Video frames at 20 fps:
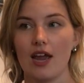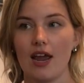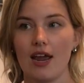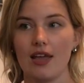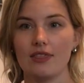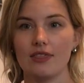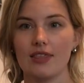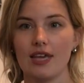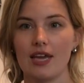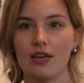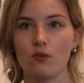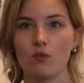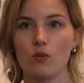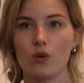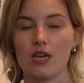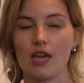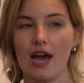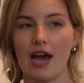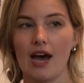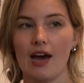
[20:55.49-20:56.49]
And then
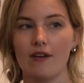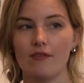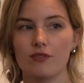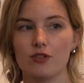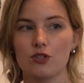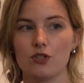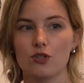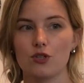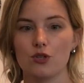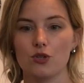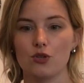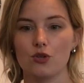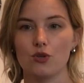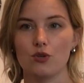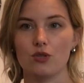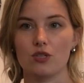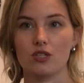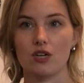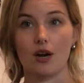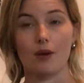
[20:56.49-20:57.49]
we have to
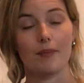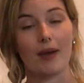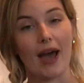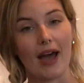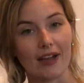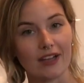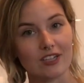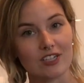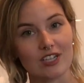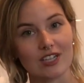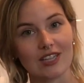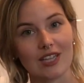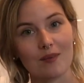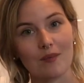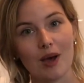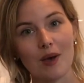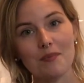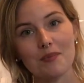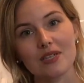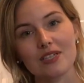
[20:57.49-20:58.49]
start packaging them
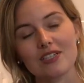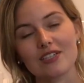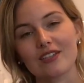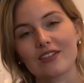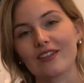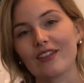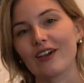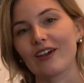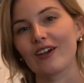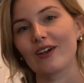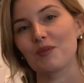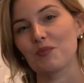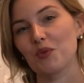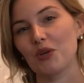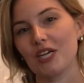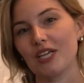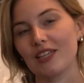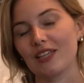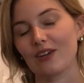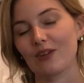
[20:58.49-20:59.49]
up into their
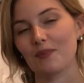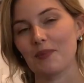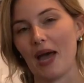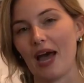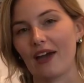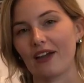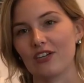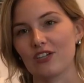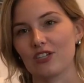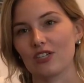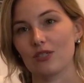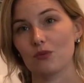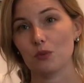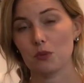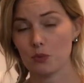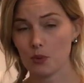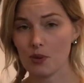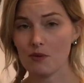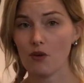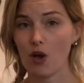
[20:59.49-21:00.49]
pretty little packages,
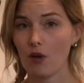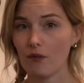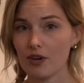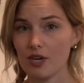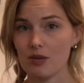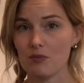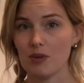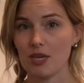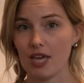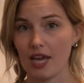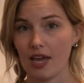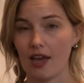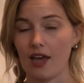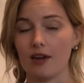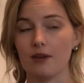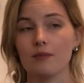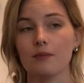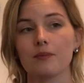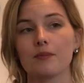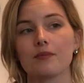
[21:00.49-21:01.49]
which we've already
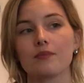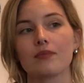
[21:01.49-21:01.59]
began.